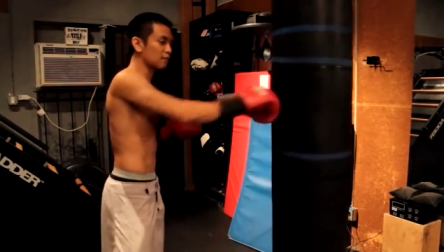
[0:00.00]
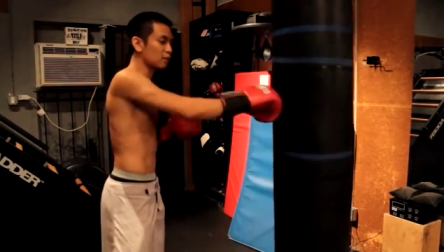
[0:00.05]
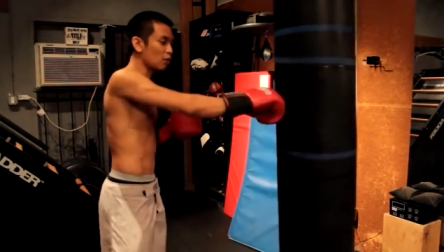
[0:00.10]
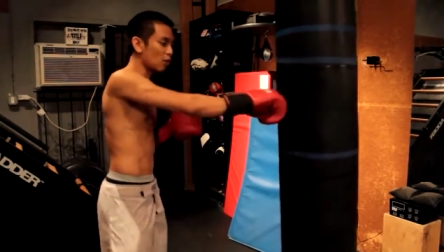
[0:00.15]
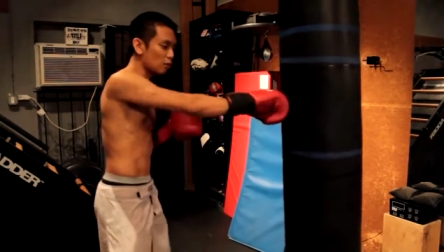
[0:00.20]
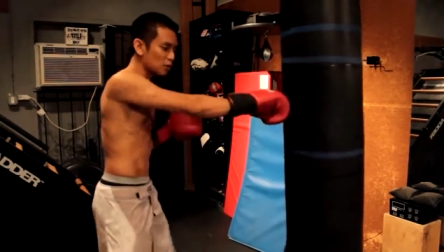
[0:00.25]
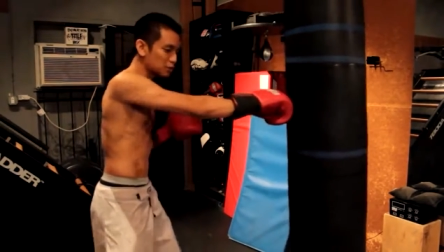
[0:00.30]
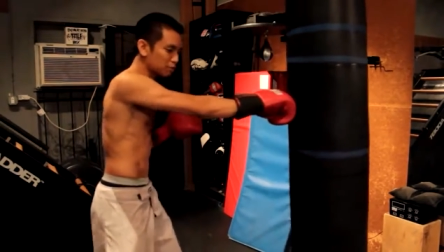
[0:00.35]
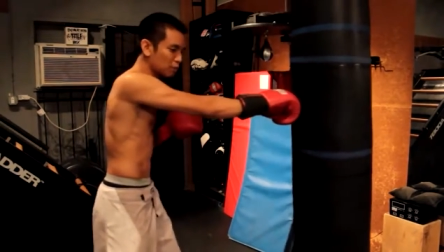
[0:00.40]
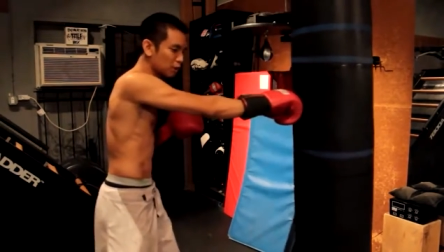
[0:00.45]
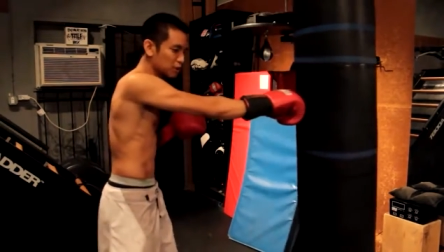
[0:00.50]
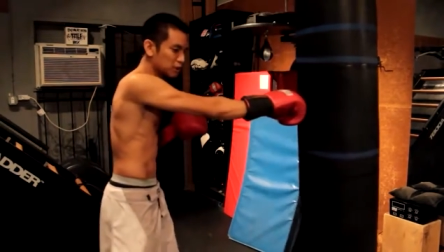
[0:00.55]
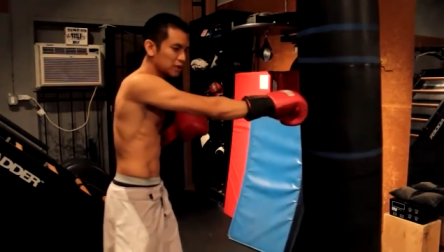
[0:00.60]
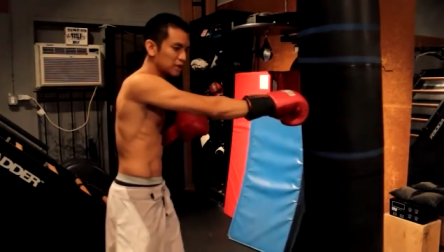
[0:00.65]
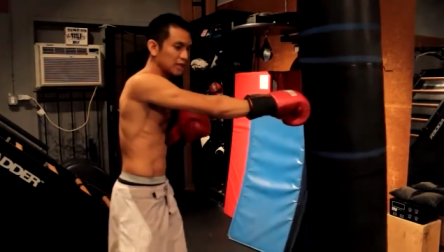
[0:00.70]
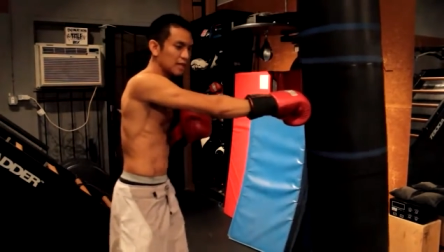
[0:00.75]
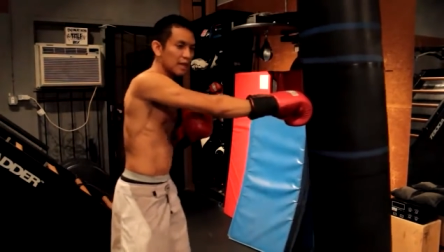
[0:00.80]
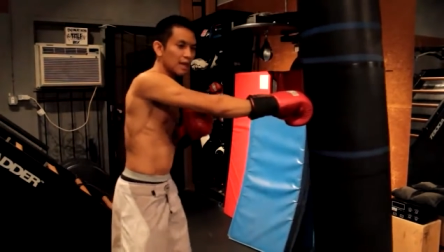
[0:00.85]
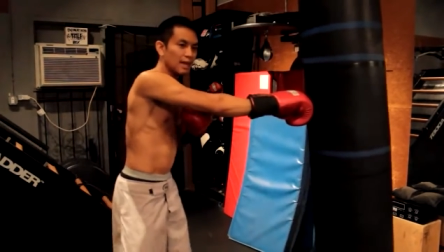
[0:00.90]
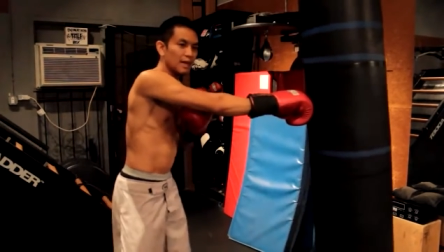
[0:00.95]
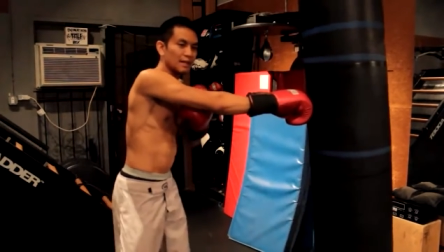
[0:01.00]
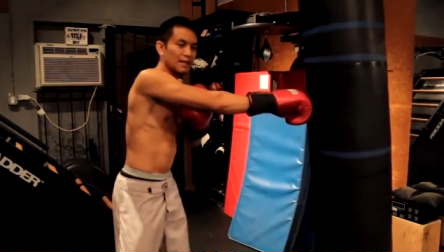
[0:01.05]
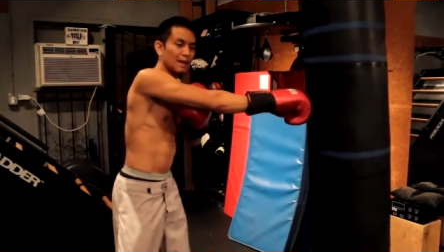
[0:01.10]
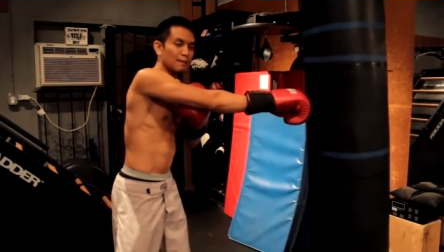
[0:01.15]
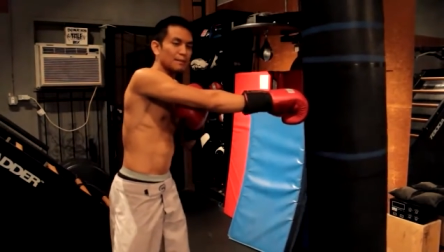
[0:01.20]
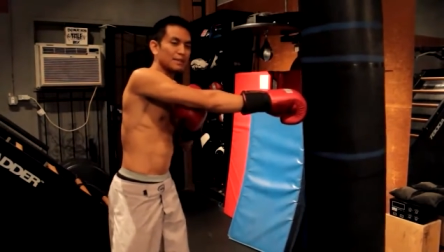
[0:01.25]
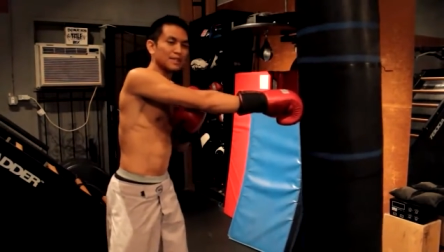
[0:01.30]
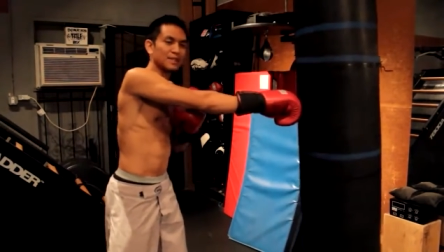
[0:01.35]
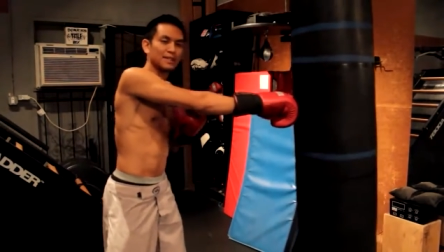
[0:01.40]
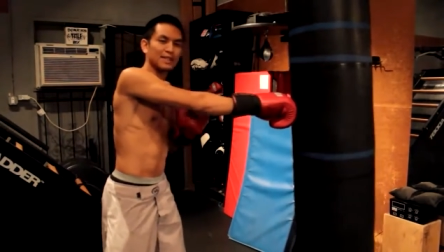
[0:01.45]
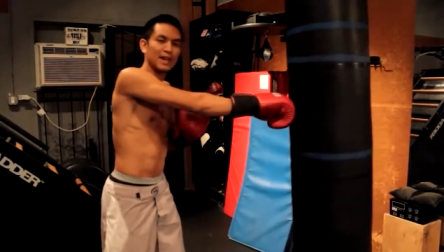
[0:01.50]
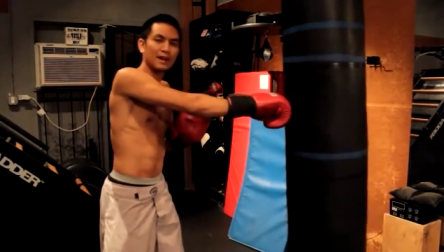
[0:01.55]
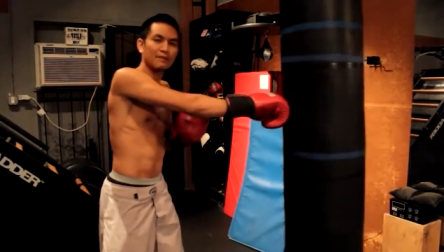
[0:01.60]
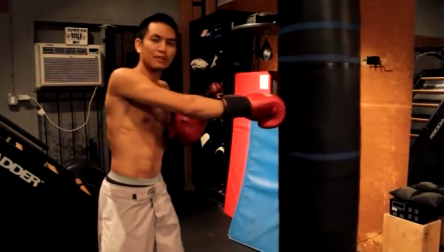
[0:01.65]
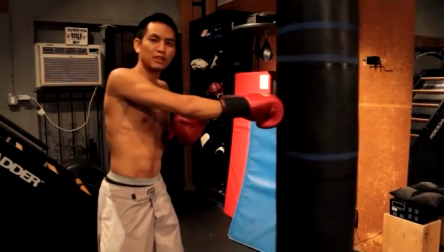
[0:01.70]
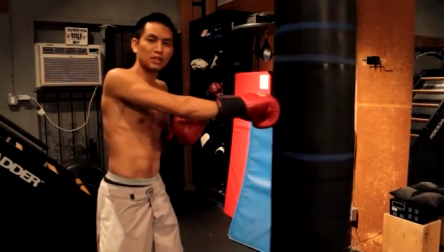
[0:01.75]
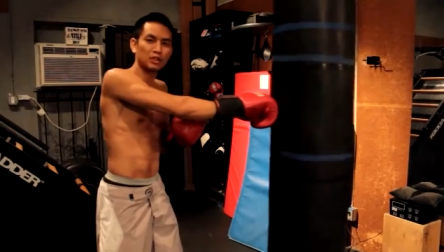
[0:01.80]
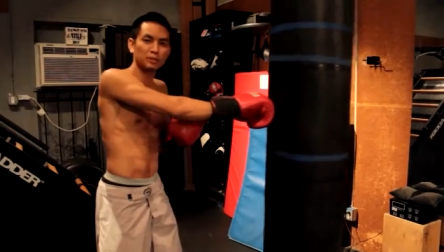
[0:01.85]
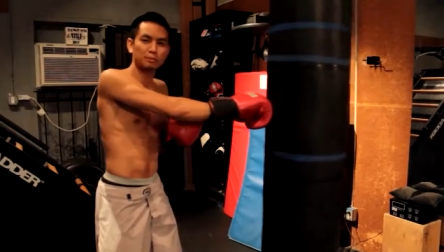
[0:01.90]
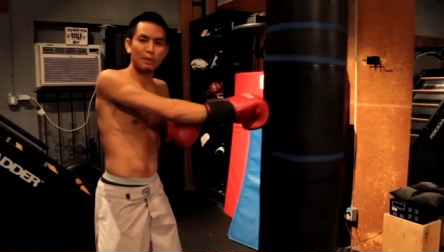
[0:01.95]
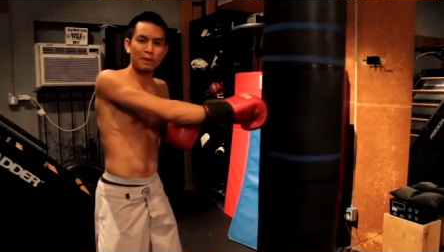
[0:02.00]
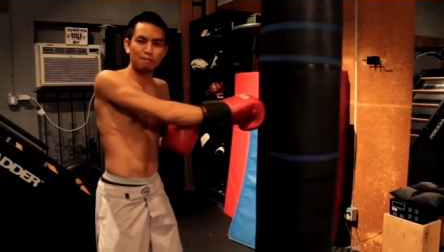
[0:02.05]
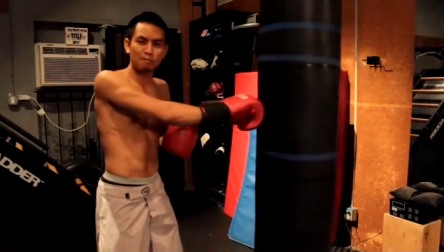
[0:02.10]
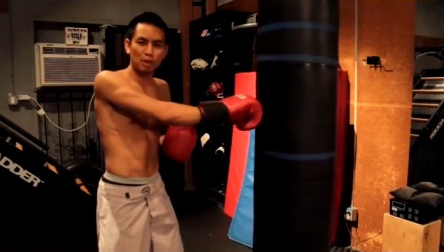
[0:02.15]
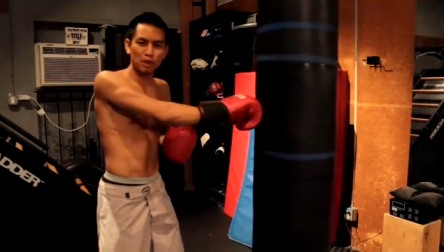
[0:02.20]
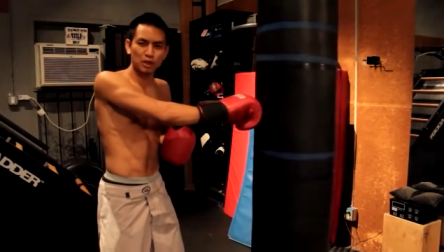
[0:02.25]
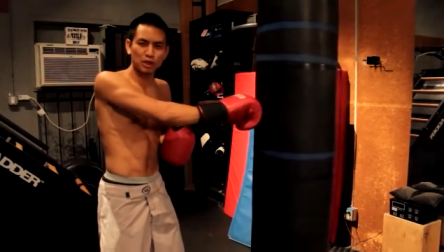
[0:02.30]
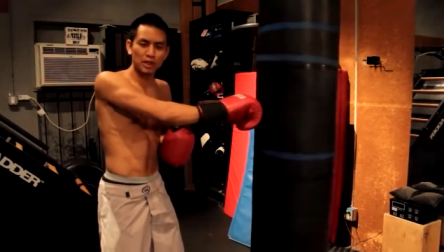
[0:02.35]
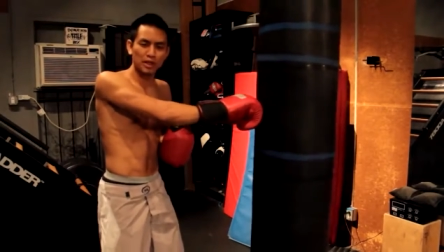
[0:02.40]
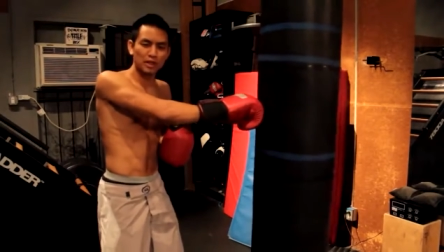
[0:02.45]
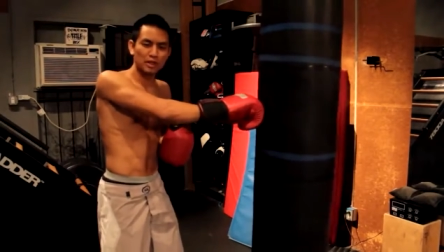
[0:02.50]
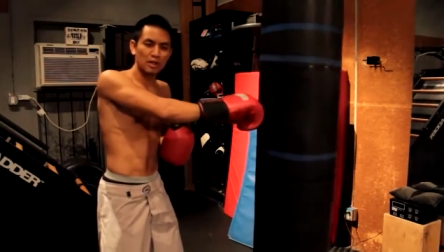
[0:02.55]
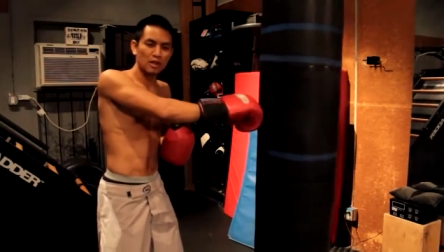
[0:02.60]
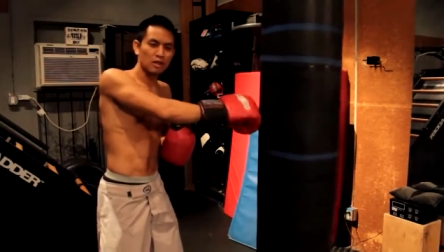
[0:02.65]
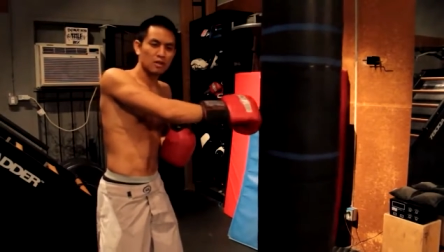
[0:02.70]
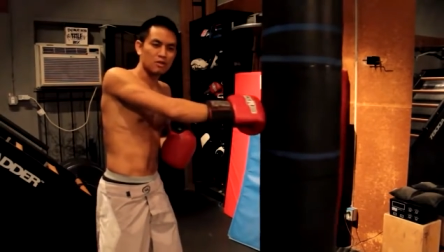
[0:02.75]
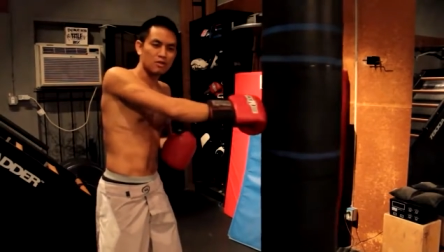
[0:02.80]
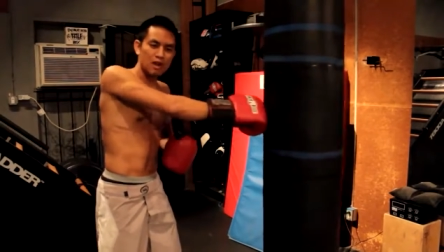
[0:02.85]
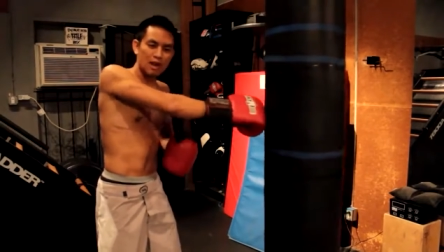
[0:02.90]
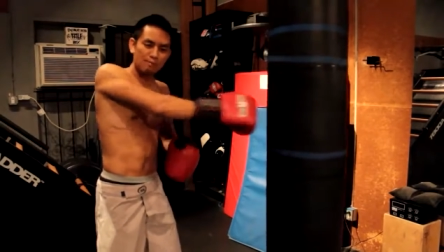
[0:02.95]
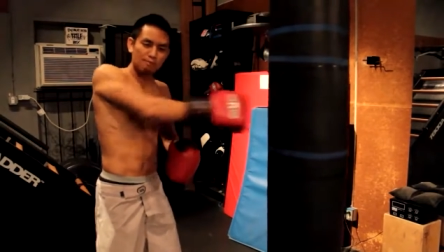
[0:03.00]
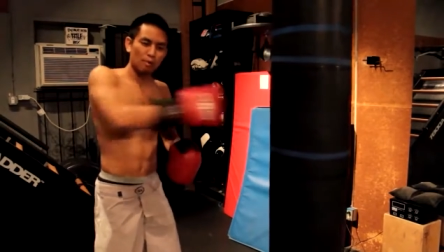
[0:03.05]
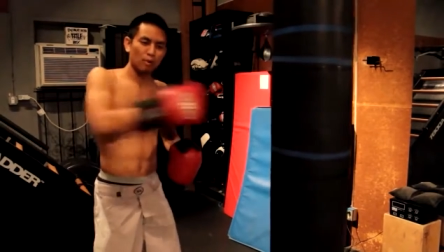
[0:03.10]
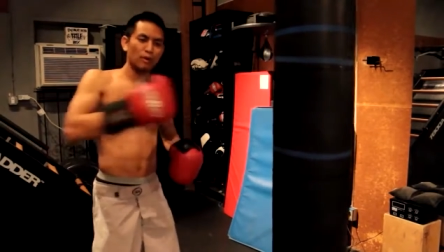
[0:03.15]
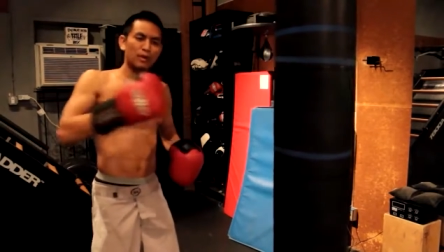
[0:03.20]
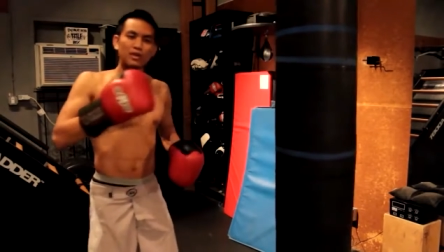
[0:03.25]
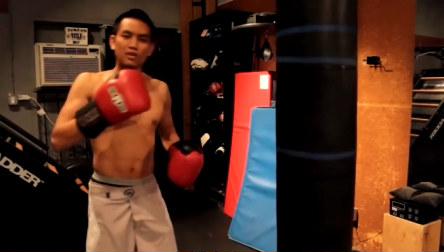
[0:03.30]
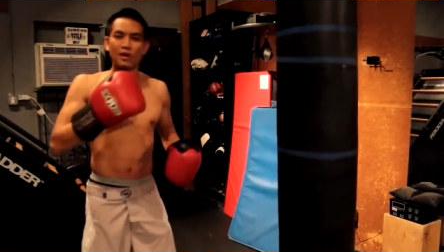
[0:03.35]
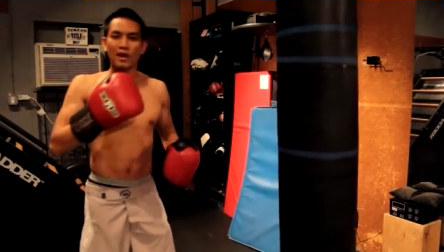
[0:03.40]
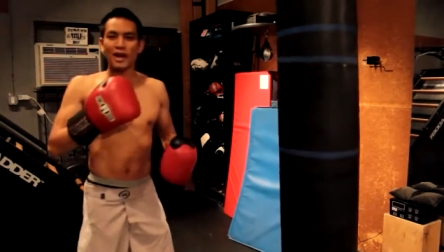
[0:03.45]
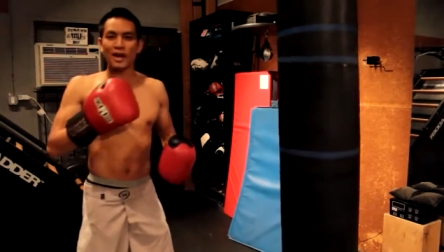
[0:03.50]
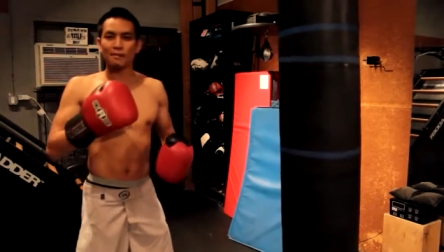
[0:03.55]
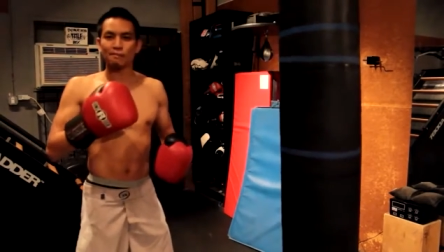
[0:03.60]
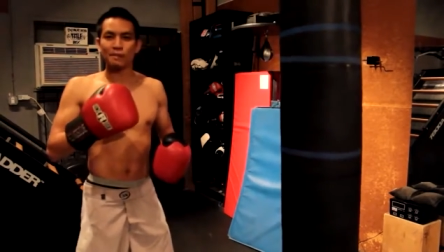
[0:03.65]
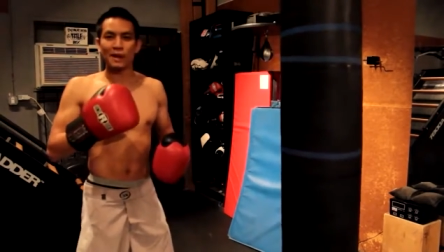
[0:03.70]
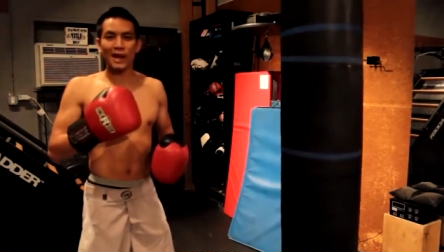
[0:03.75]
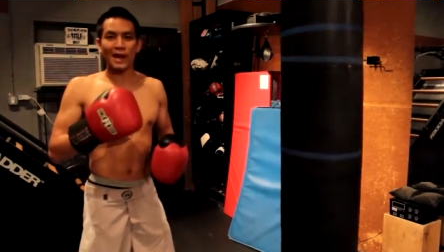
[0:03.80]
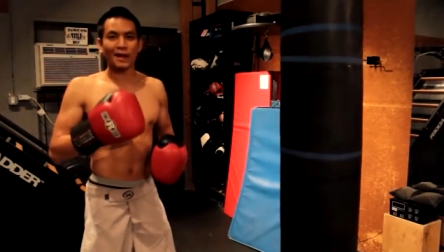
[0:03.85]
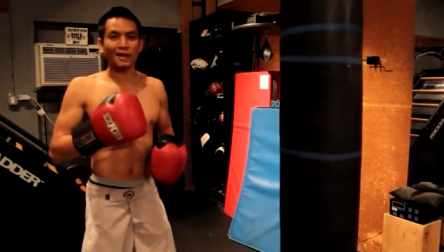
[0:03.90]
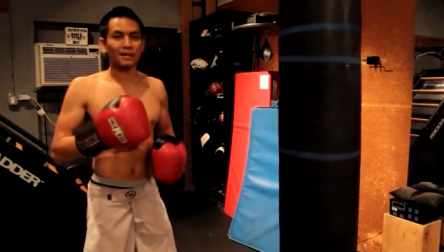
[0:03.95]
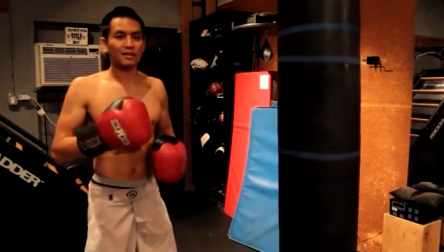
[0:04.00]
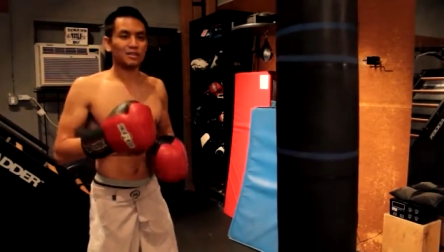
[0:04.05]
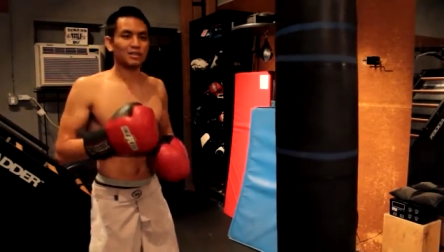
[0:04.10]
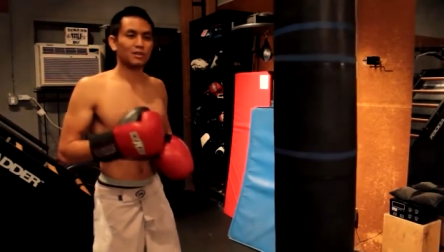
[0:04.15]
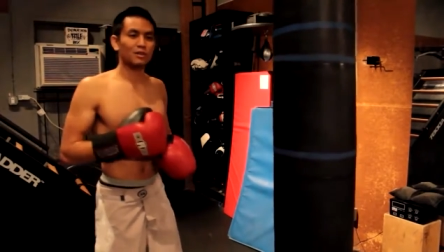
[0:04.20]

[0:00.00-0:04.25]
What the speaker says: If you're always pushing, that means the time that you spent pushing, you're not pulling your hand back.